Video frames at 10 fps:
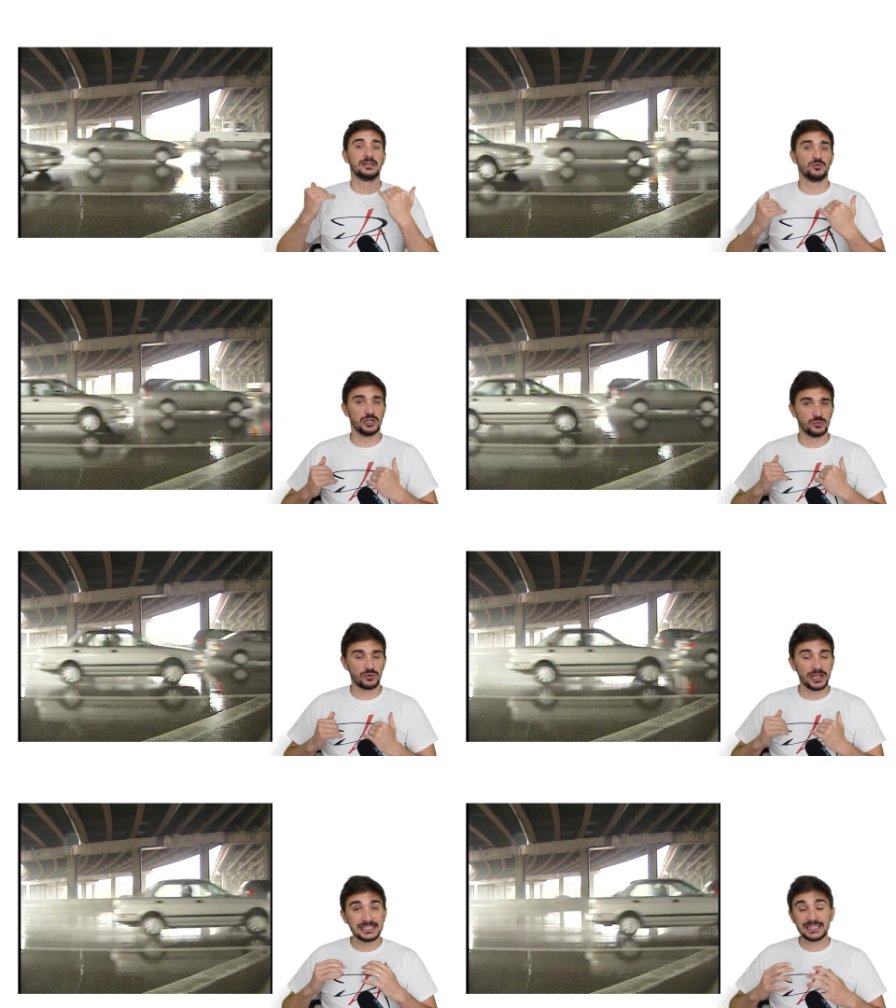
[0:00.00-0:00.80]
the rear
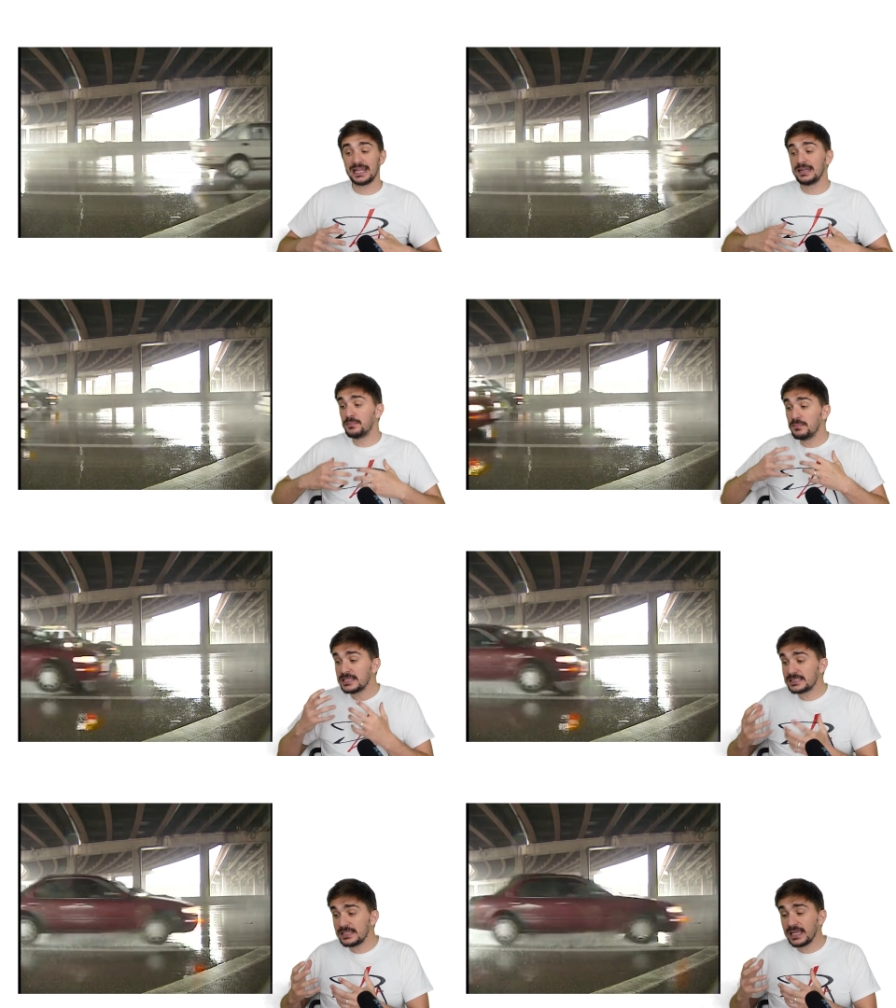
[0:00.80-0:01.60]
brakes and
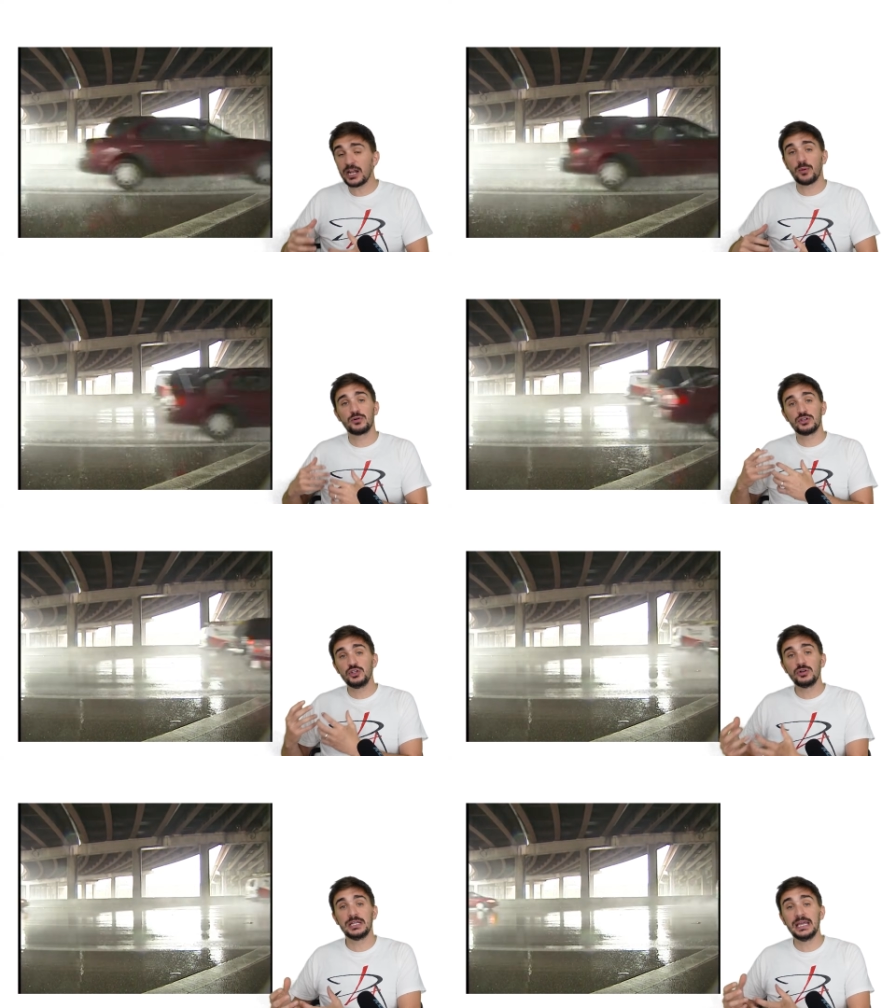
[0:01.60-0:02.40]
missing an
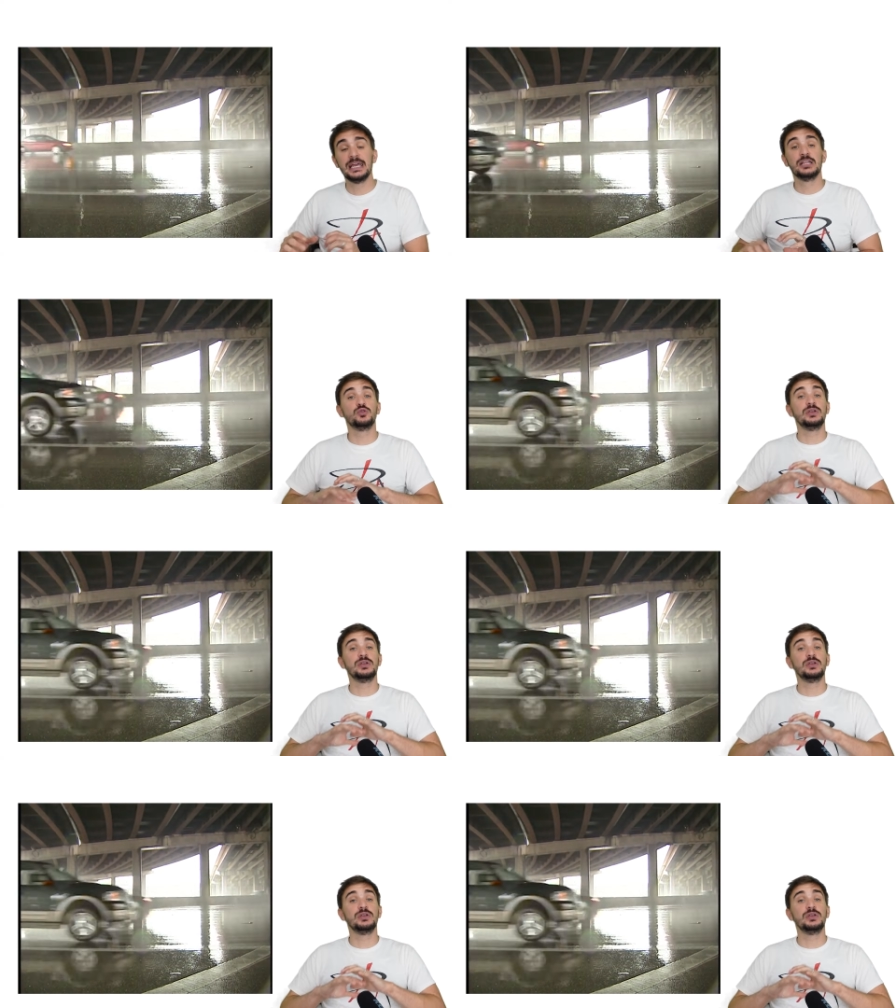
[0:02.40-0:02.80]
opportunity to